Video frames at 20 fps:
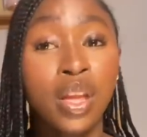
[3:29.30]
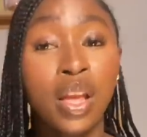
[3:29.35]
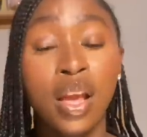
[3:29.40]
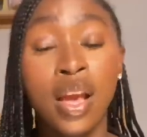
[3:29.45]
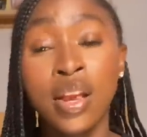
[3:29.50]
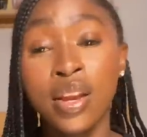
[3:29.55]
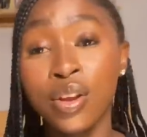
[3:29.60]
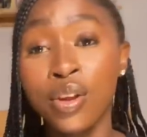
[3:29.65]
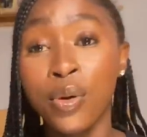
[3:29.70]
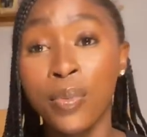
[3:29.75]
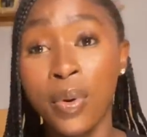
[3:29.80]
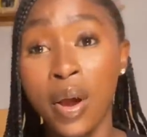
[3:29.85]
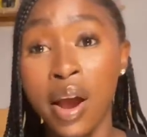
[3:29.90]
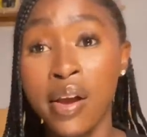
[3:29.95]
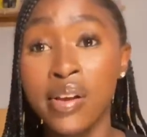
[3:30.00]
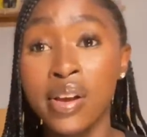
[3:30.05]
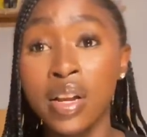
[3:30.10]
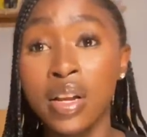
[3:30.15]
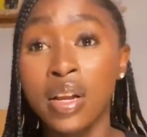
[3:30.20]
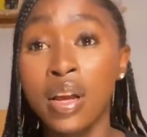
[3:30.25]
end up
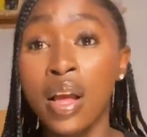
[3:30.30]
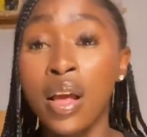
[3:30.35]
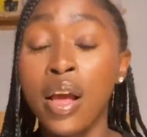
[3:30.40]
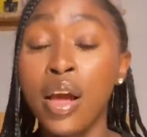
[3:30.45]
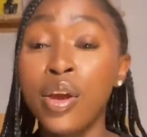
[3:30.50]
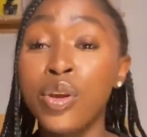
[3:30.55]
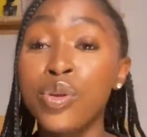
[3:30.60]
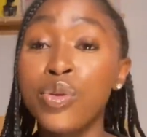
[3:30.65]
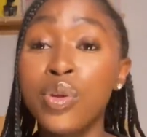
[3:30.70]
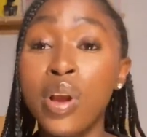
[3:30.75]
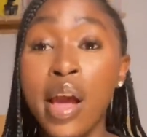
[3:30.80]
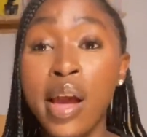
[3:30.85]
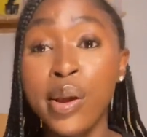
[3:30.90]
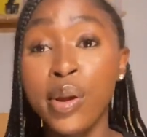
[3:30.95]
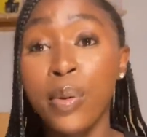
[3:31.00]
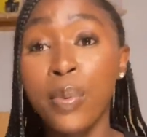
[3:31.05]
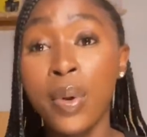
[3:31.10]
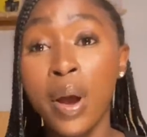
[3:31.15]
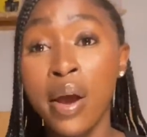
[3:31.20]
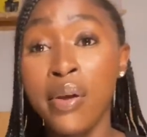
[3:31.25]

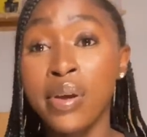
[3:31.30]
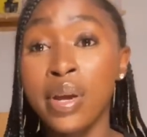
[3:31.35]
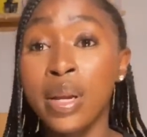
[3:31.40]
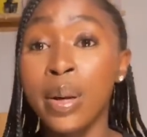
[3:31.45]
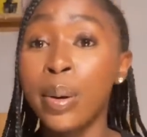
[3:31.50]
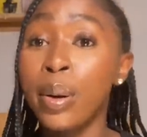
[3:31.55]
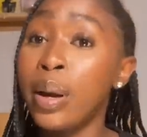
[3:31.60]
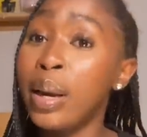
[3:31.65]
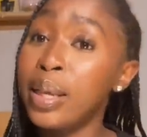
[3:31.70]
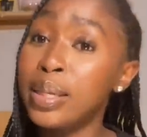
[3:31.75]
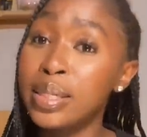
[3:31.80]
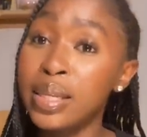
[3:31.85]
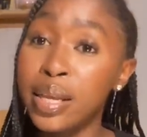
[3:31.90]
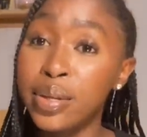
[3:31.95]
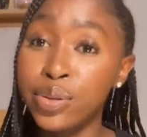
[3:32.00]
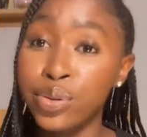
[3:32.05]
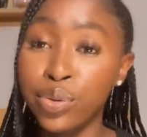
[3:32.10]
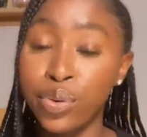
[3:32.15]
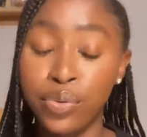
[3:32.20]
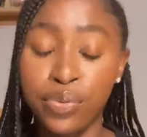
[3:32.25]
carrying lesser
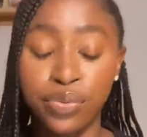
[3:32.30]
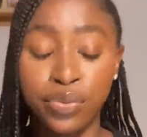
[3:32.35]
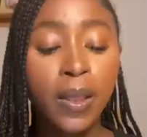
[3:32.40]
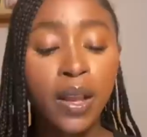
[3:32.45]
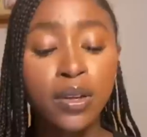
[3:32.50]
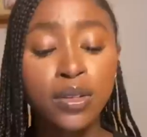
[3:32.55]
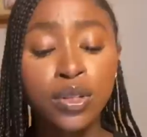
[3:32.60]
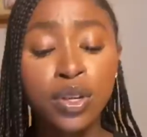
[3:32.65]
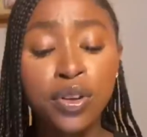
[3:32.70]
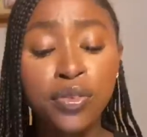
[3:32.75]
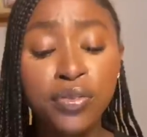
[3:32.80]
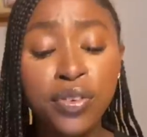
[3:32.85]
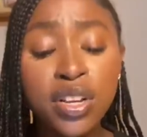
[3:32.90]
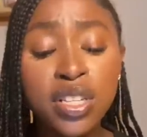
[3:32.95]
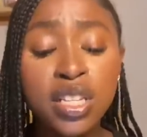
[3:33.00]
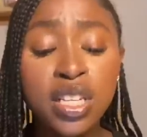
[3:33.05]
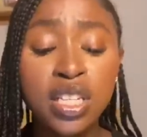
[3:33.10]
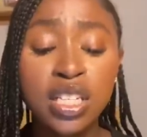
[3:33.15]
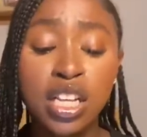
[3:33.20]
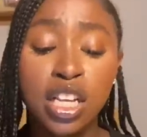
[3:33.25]
stuff. So the first
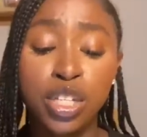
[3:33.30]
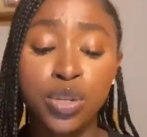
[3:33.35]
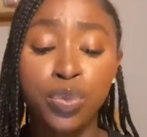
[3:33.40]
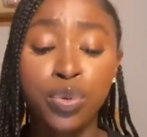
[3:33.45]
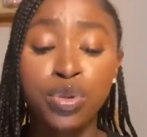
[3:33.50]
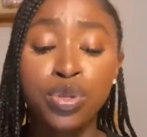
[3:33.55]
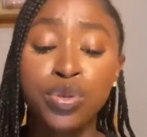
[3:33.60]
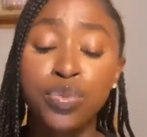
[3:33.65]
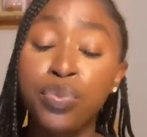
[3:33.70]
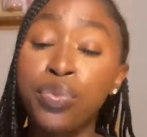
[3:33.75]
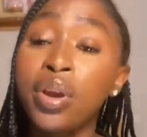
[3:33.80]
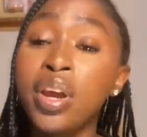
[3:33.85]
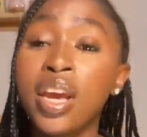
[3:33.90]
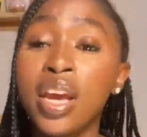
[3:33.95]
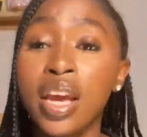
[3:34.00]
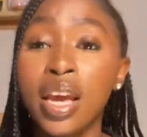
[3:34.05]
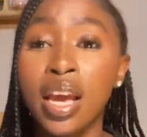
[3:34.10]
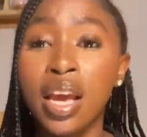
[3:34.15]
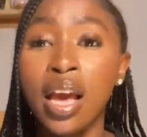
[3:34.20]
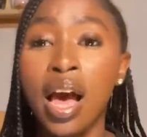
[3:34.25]
thing you're supposed to
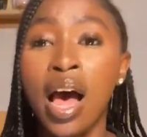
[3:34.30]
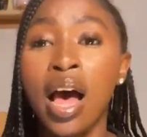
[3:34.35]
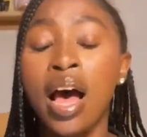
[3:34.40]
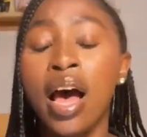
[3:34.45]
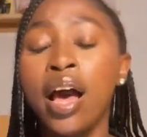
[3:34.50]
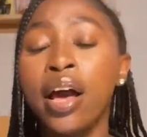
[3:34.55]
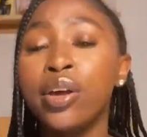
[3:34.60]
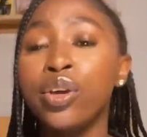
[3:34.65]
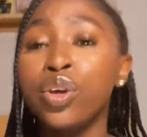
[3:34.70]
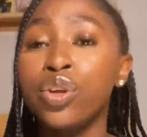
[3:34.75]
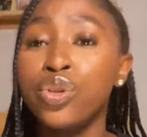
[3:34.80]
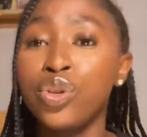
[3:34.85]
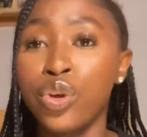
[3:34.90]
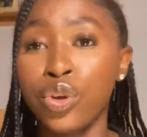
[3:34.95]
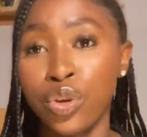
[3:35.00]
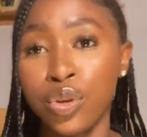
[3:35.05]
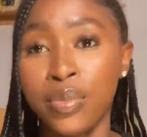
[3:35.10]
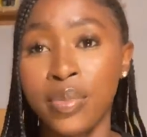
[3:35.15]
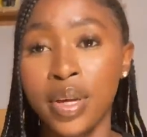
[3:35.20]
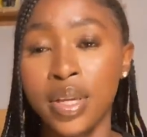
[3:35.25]
bring are your
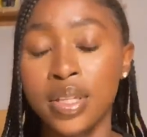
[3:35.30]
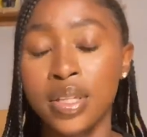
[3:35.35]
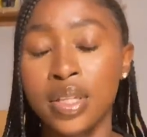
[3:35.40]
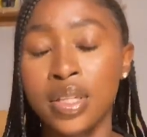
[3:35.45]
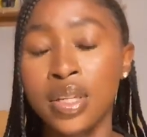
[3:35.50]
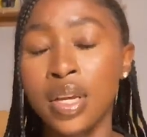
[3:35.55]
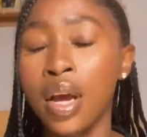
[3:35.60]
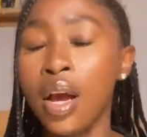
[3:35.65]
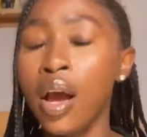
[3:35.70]
documents.